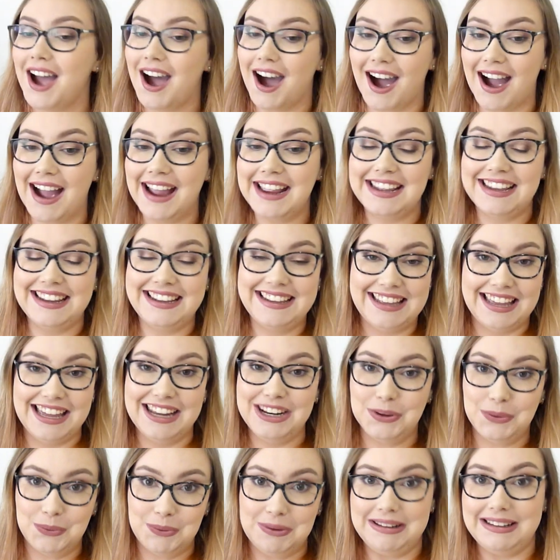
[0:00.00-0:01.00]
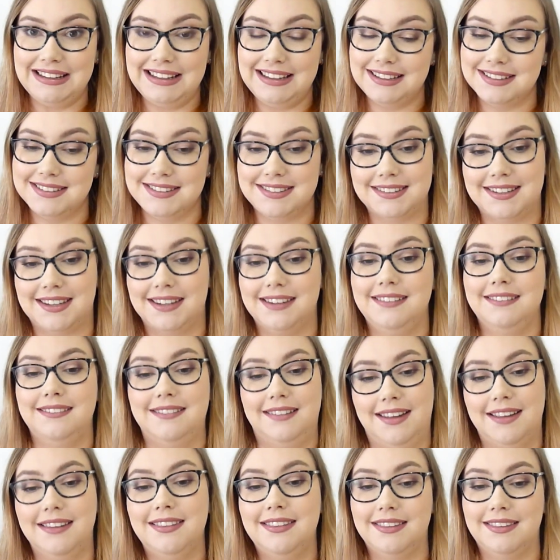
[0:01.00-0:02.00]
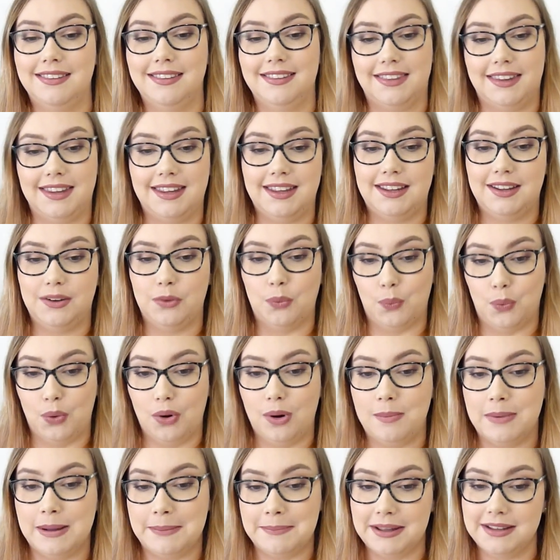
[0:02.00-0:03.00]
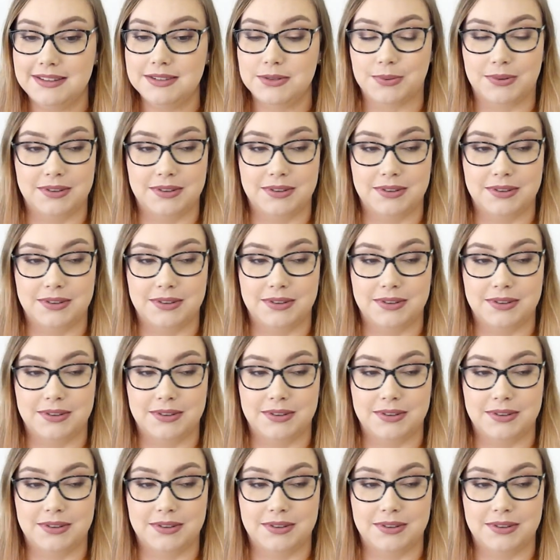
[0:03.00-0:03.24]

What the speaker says: I can get oilier skin in the warmer months.